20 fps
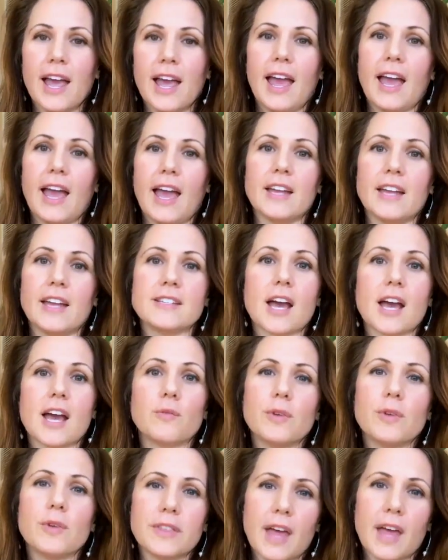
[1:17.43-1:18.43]
and I
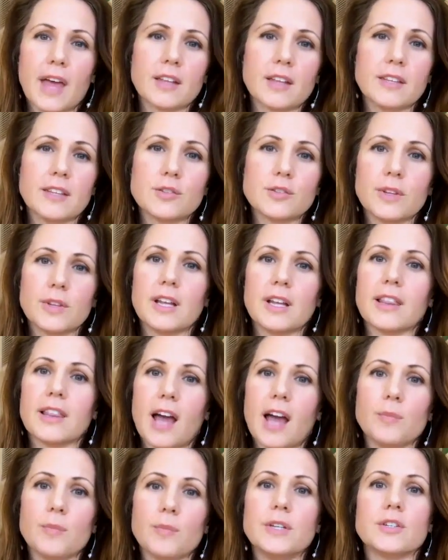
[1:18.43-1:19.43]
re- that this really
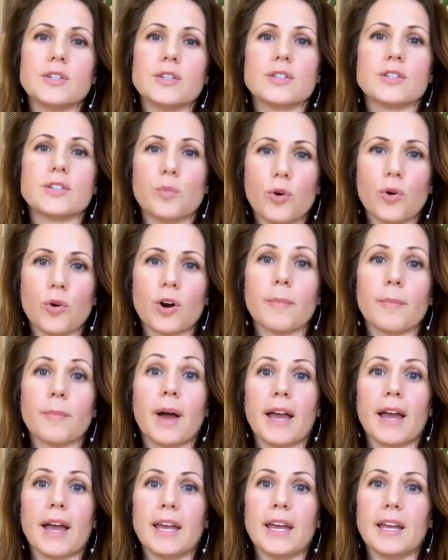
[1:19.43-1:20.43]
allowed me to support
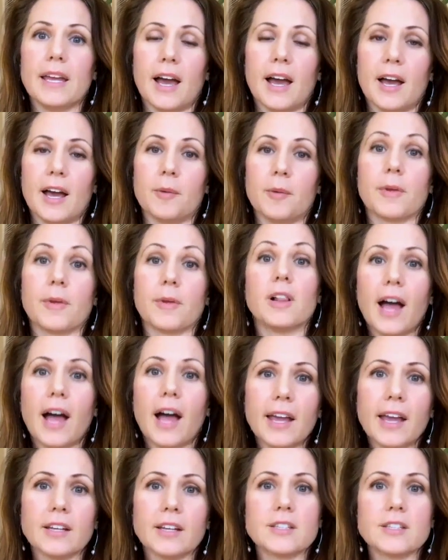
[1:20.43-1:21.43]
my um,
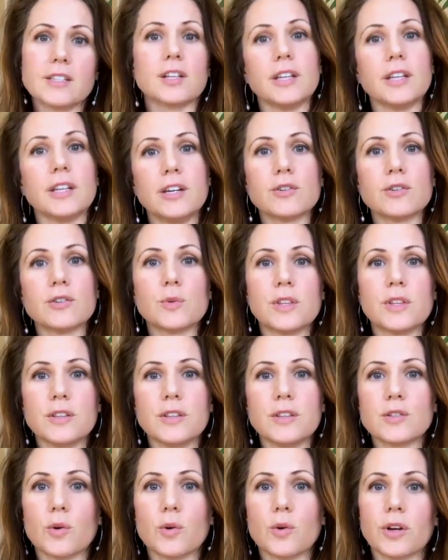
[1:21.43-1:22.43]
clients, the leaders within
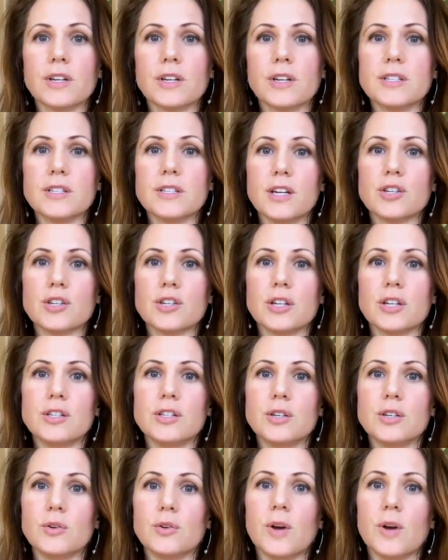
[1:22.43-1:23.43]
this organization,
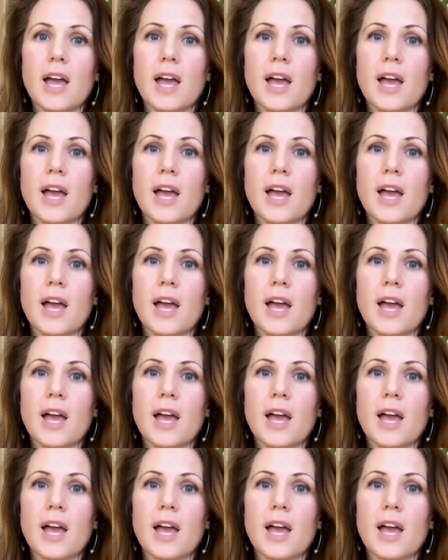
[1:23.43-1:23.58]
to